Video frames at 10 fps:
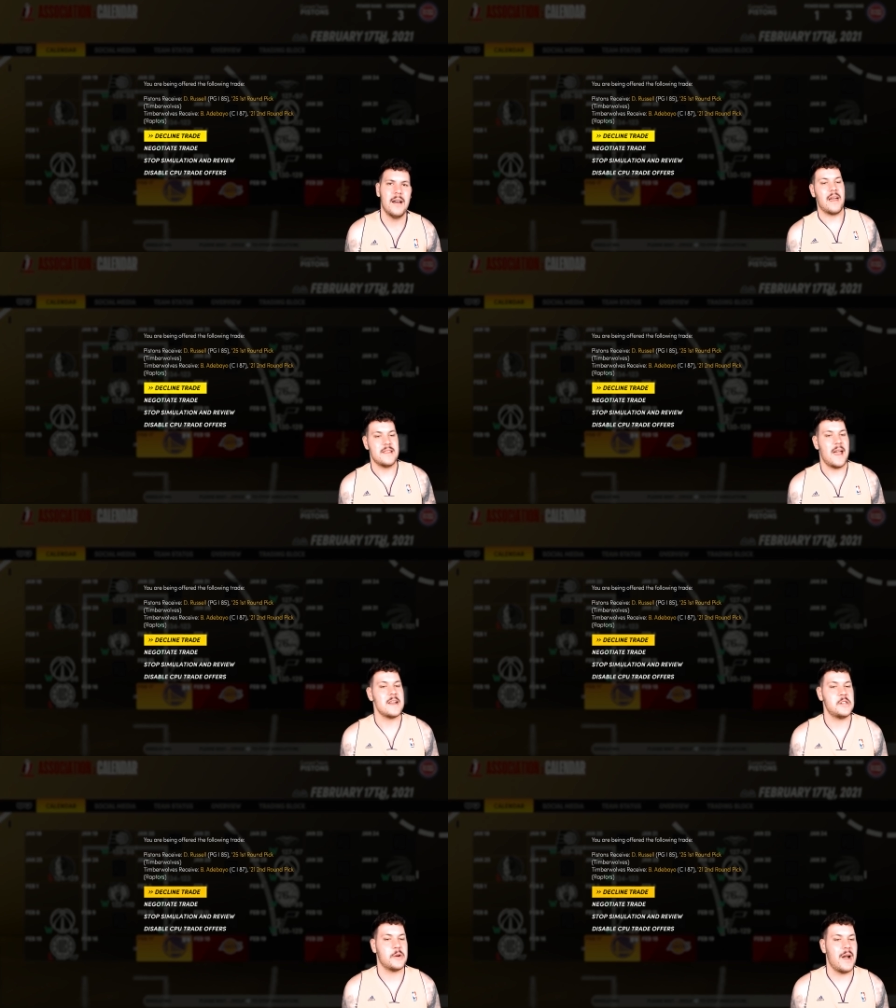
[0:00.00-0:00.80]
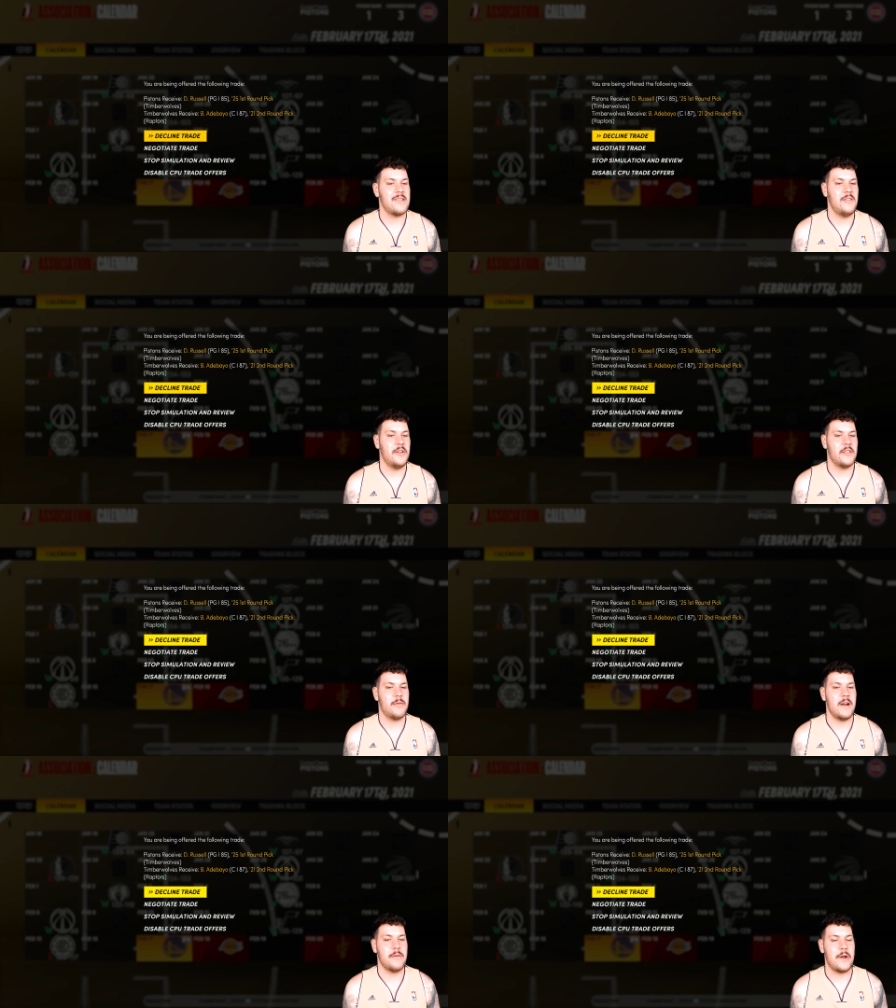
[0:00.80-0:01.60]
But yeah, D'Angelo Russell and a
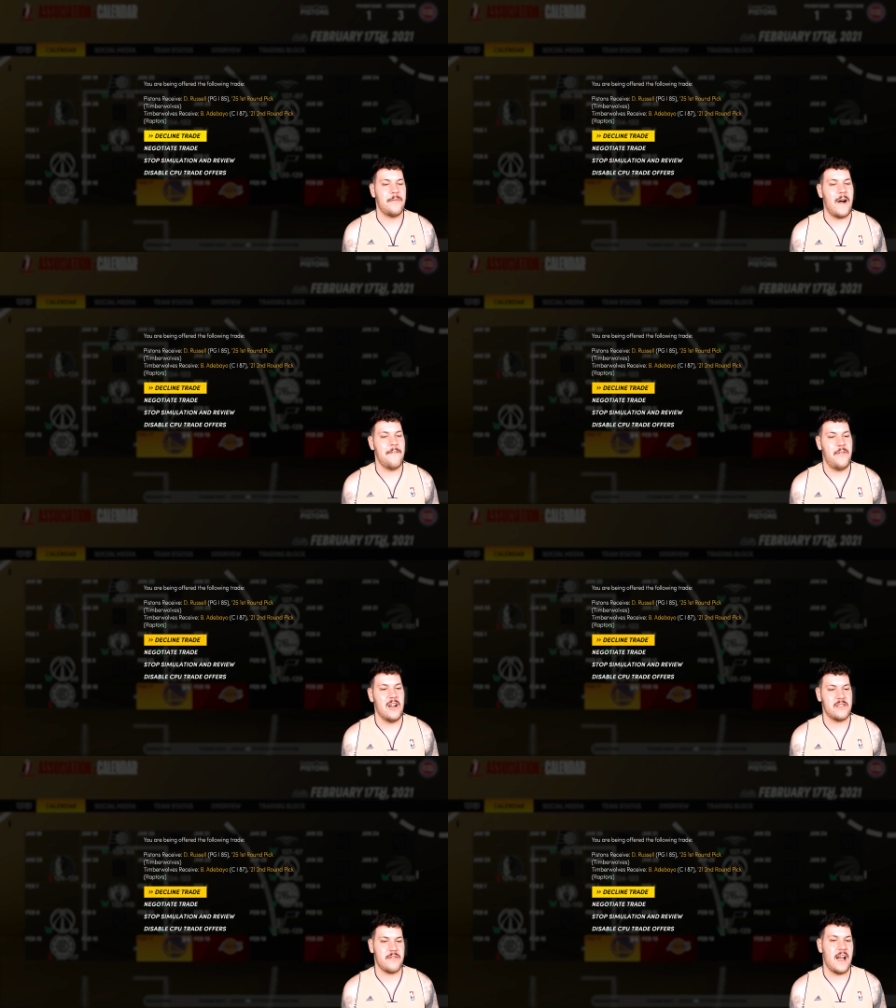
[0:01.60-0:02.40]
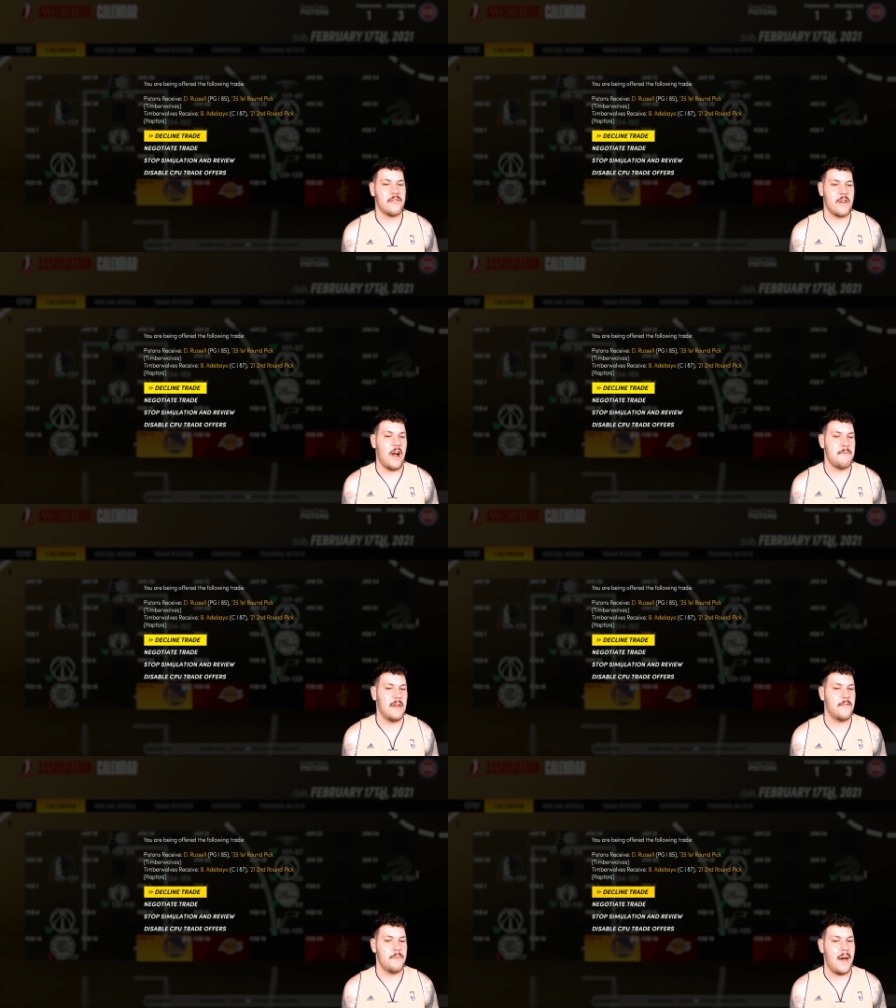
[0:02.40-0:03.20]
2025 first-round draft
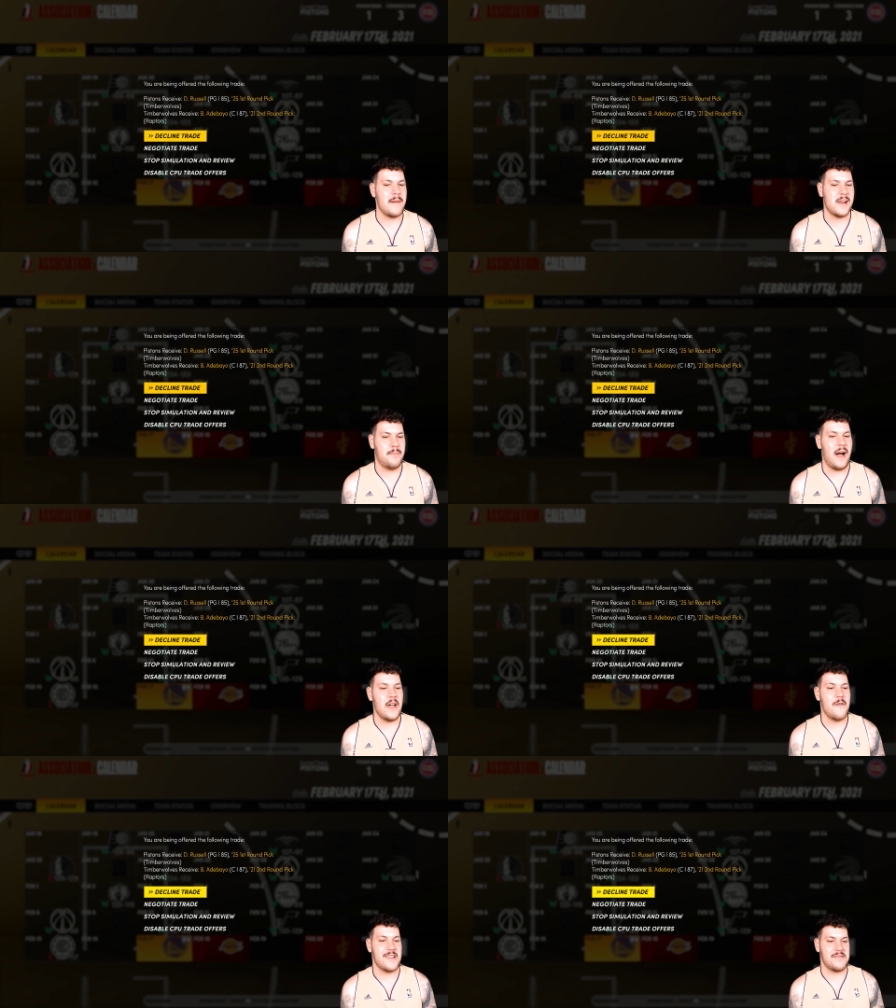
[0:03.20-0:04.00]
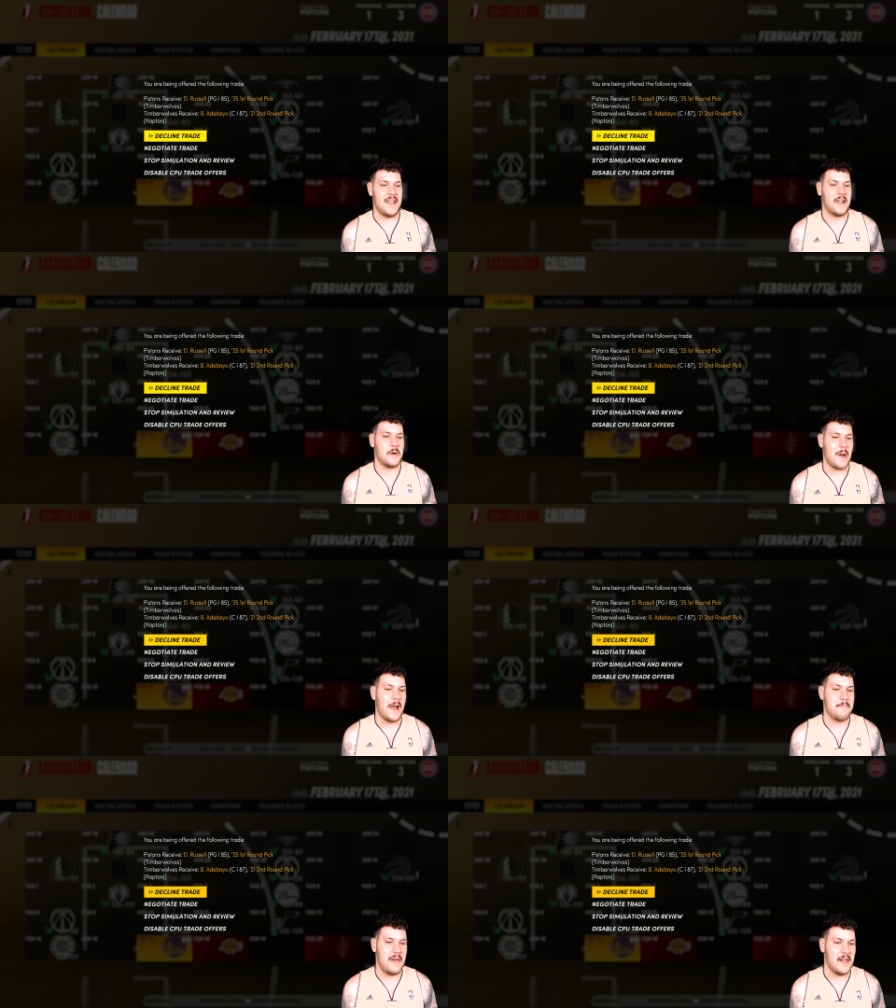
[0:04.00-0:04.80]
pick for Bam Adebayo and a
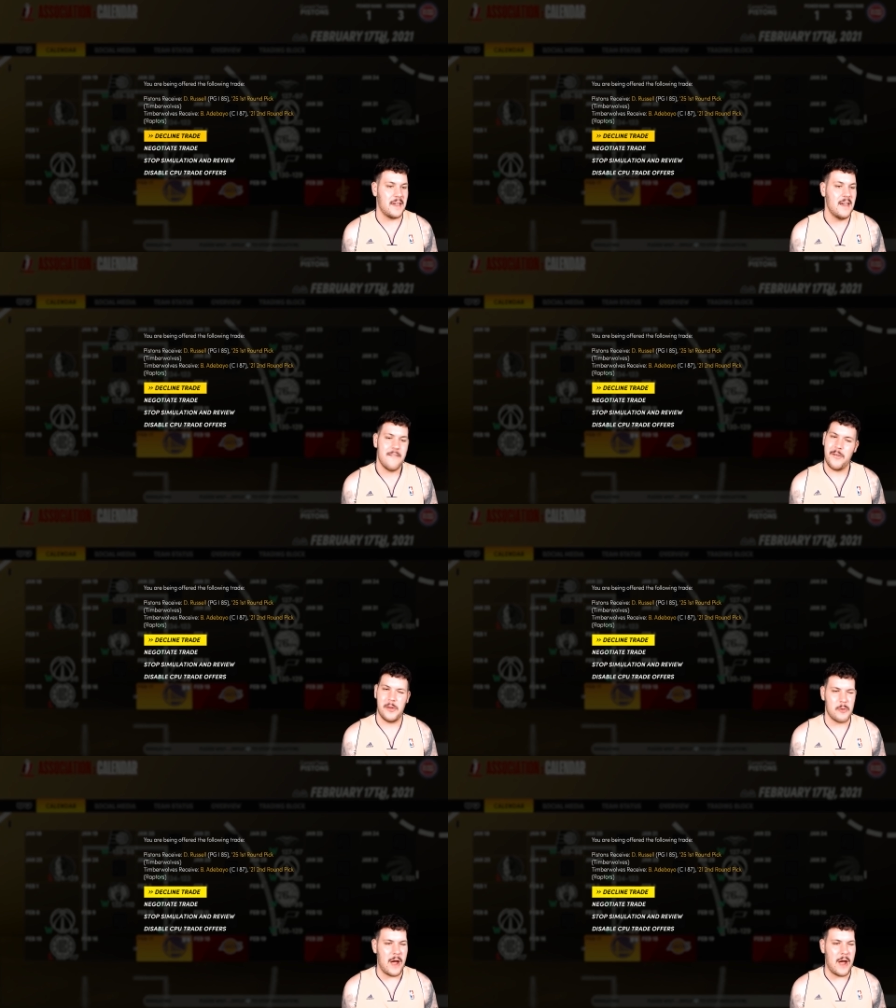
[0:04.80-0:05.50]
second-round pick for the